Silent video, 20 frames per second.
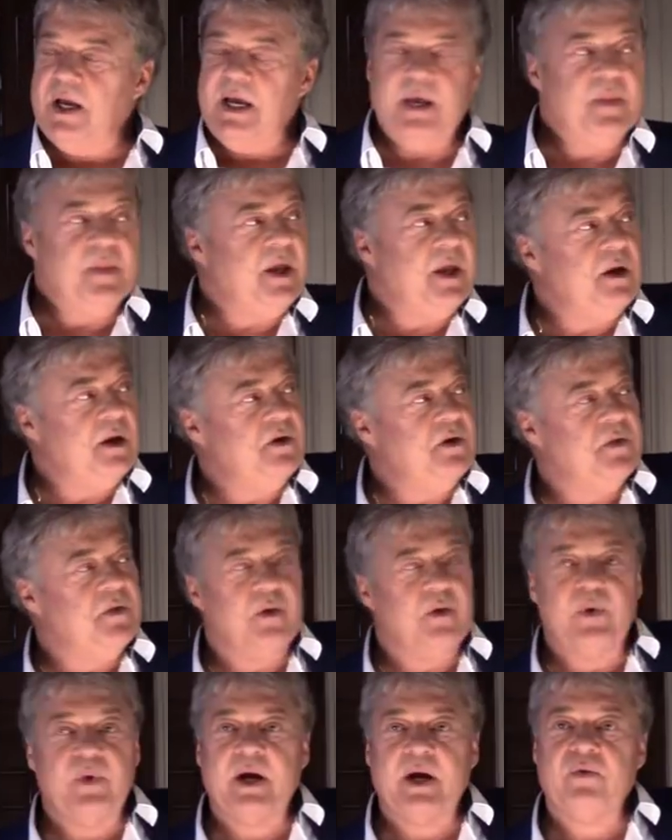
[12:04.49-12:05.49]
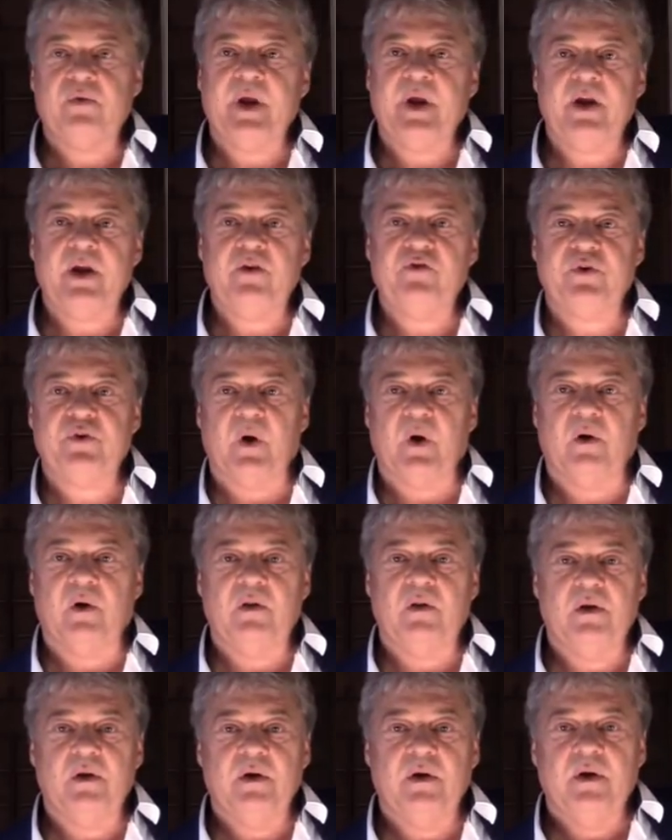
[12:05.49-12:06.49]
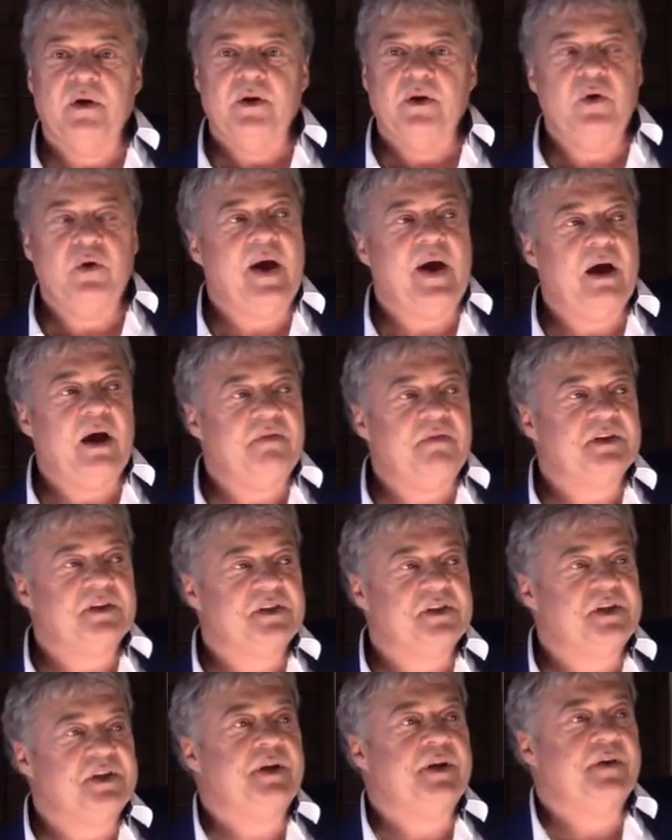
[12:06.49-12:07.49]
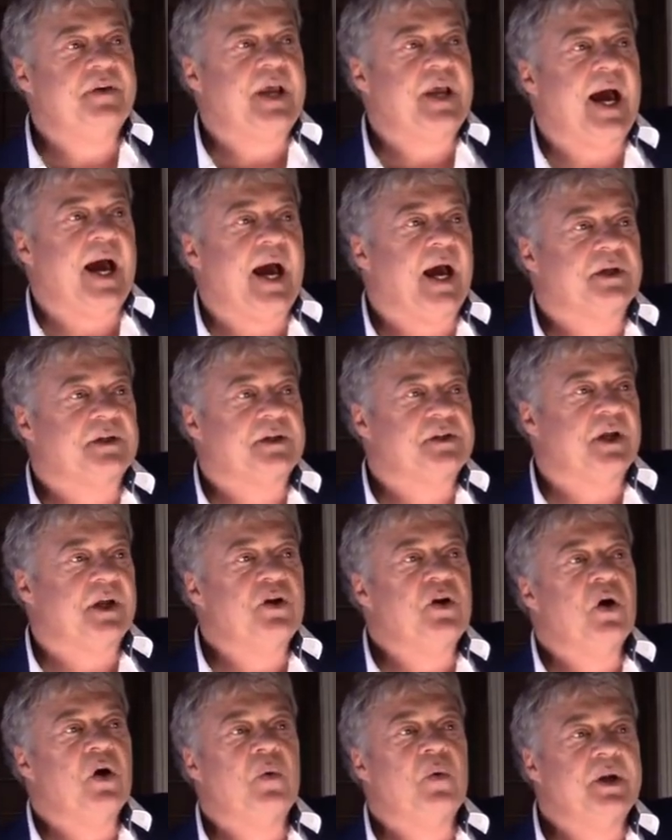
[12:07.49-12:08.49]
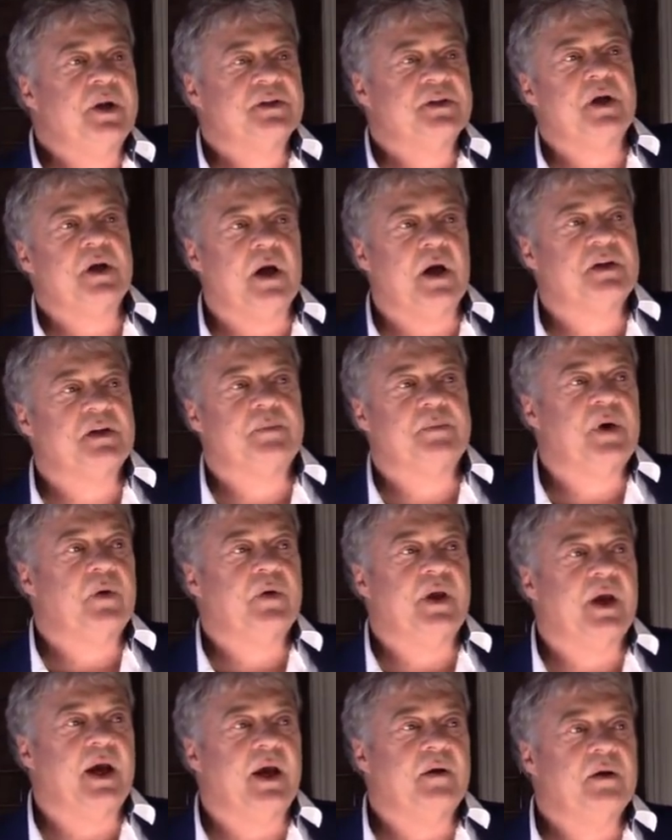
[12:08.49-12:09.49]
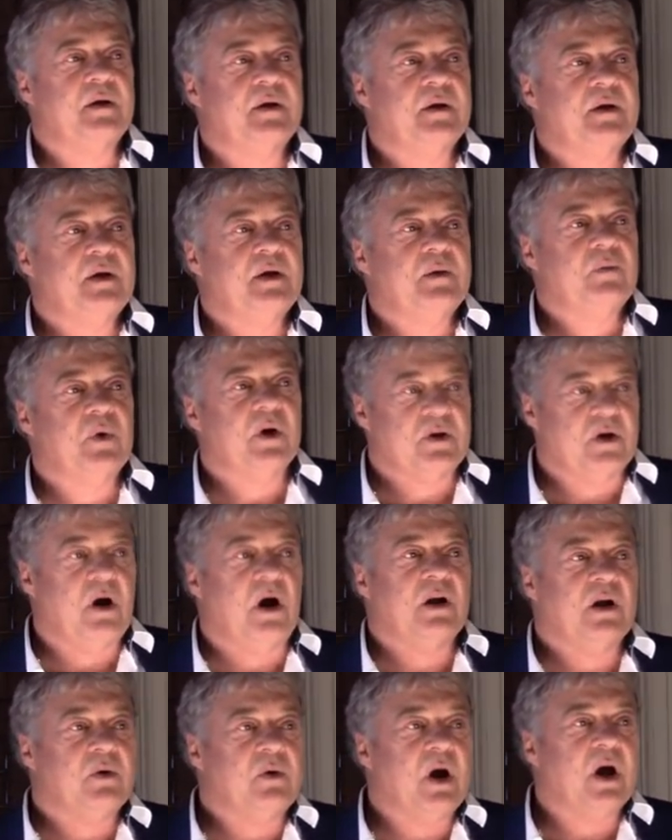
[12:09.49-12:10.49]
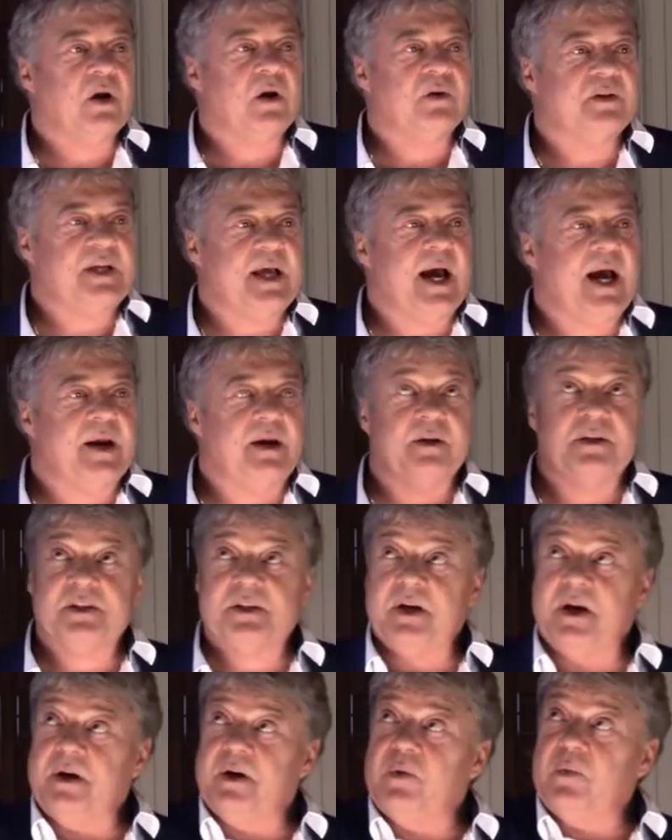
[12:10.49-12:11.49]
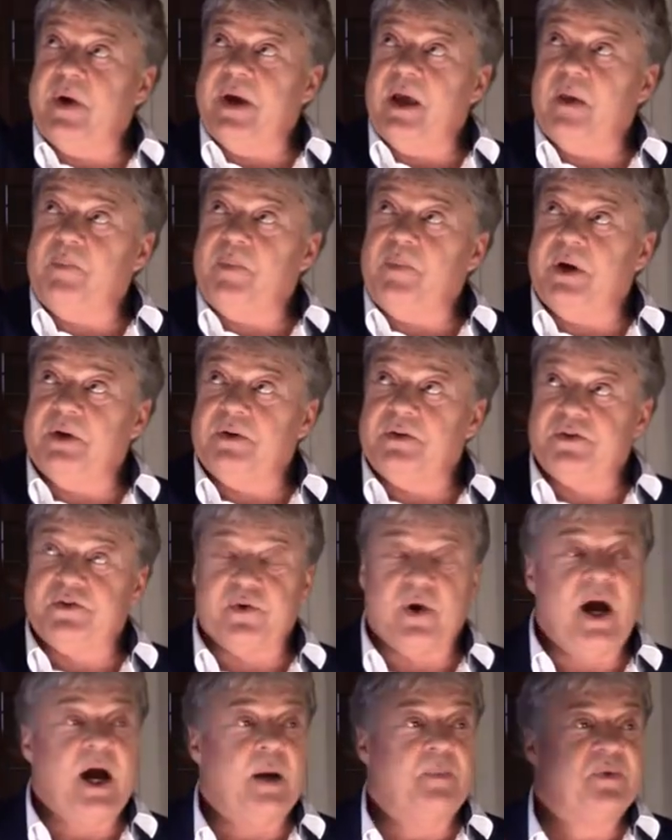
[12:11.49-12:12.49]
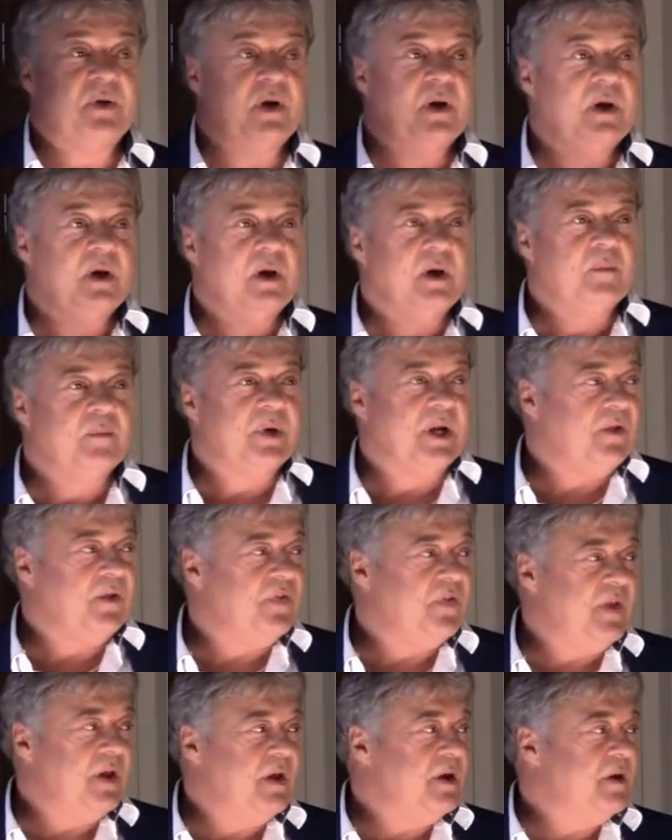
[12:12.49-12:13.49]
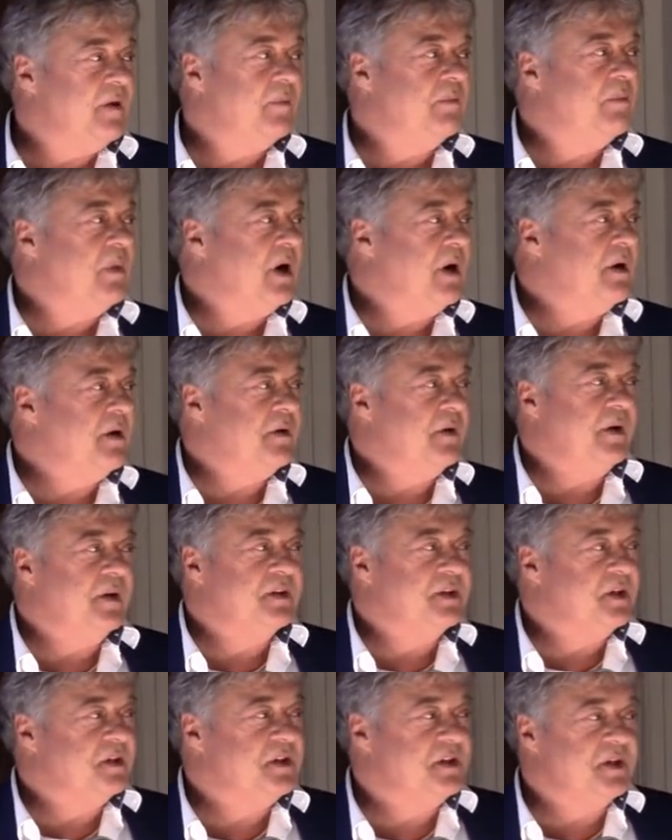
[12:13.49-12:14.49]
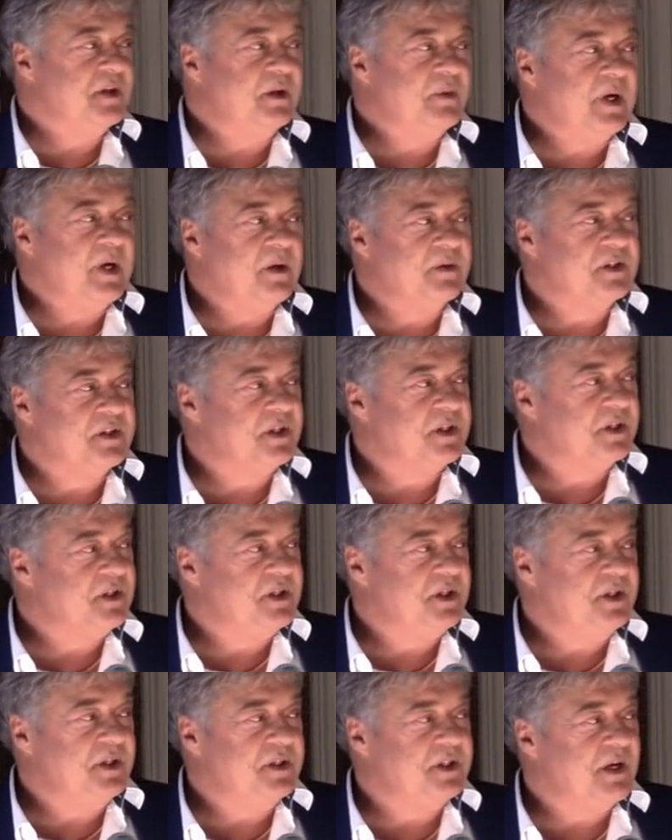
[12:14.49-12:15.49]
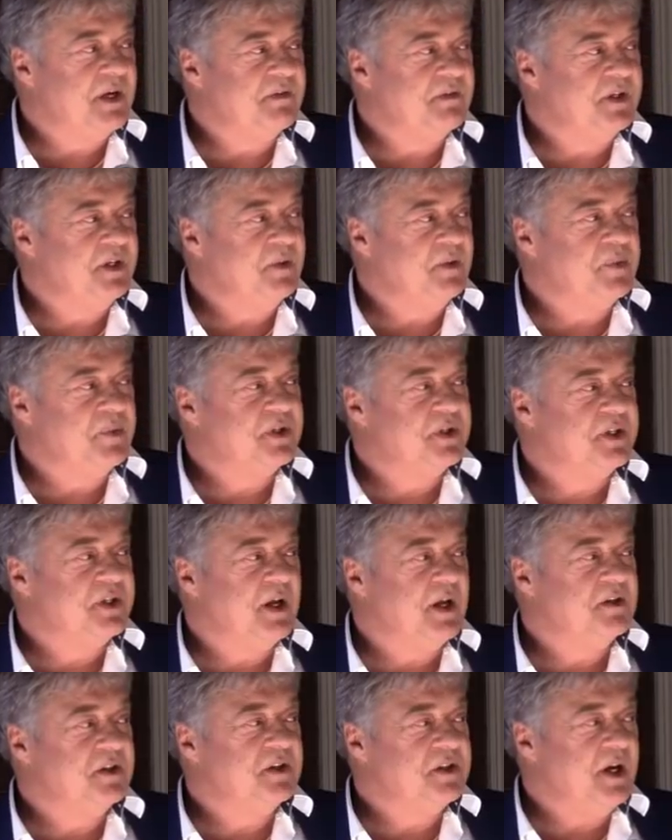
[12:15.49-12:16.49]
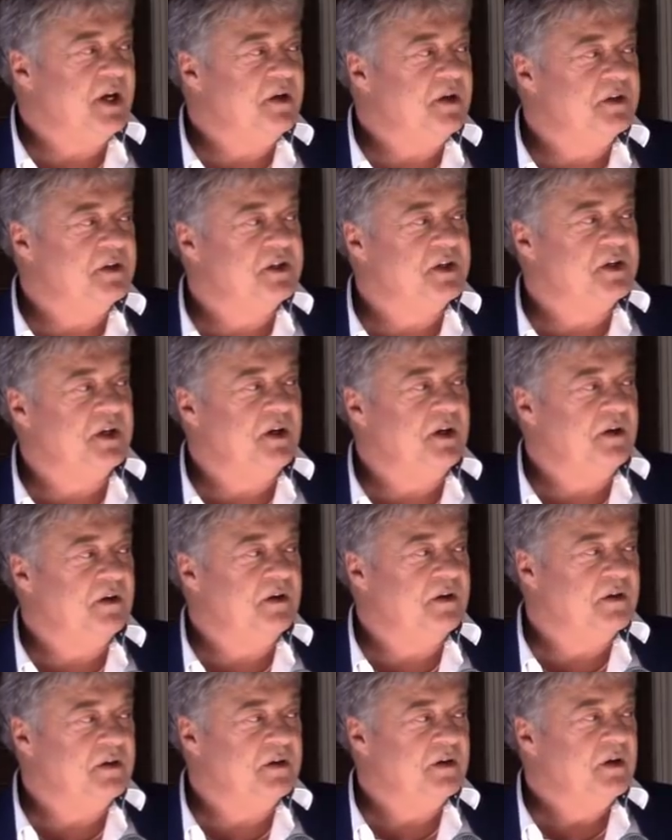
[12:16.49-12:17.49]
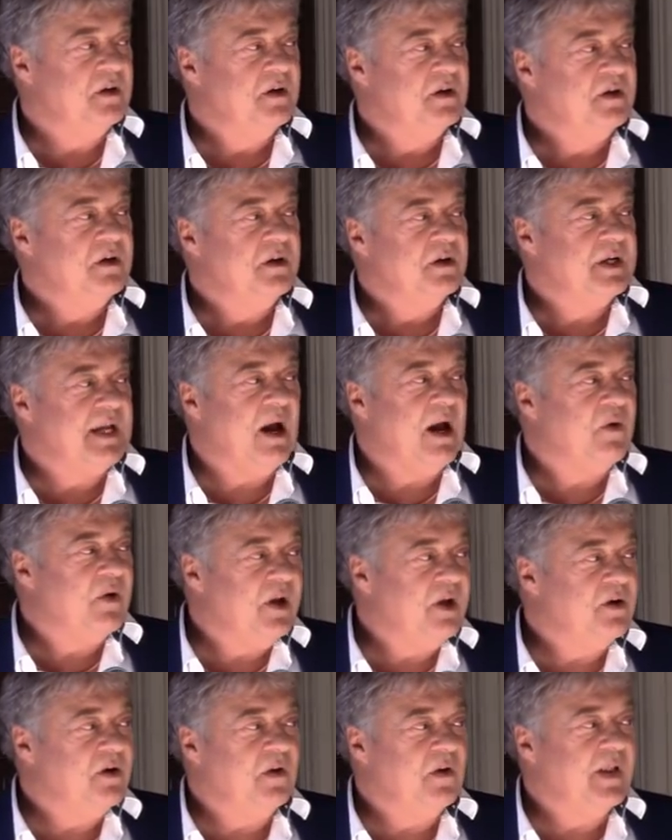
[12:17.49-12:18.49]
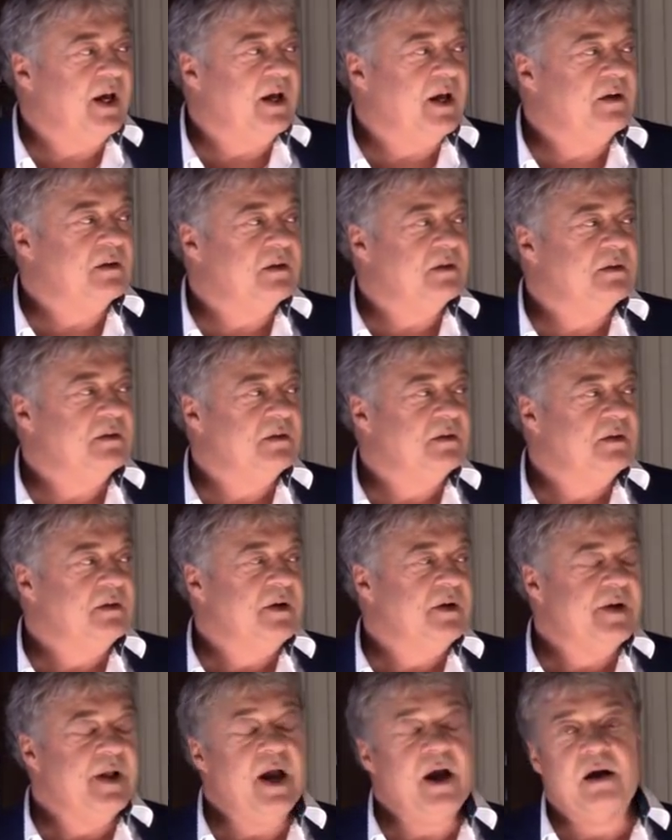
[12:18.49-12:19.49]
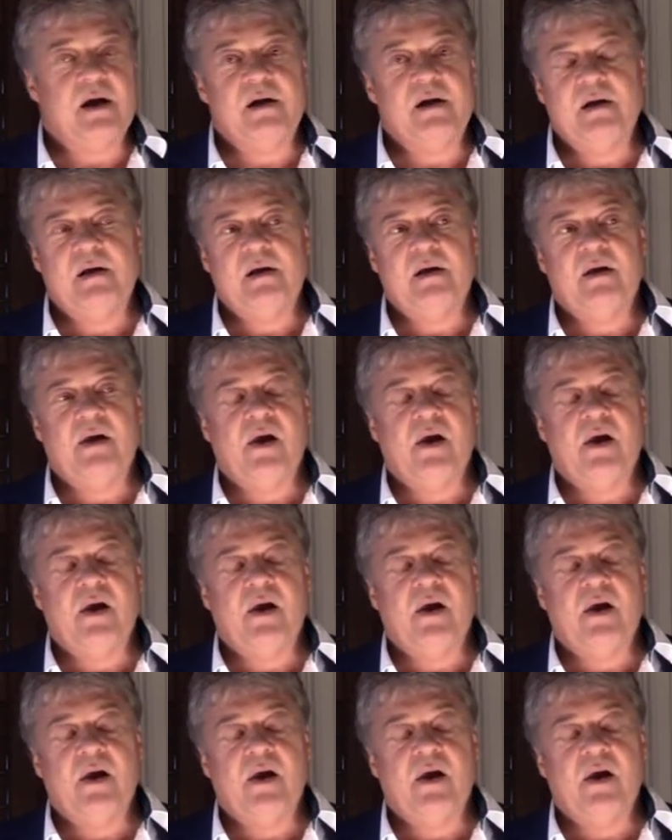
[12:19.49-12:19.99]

And then under the recreational, you have this syntax that no one has talked about yet. Well, Colorado's had it, started way up here, it's dropped. But I think, Mark, is it still around 16, 17% state and city and county and all that? Yeah.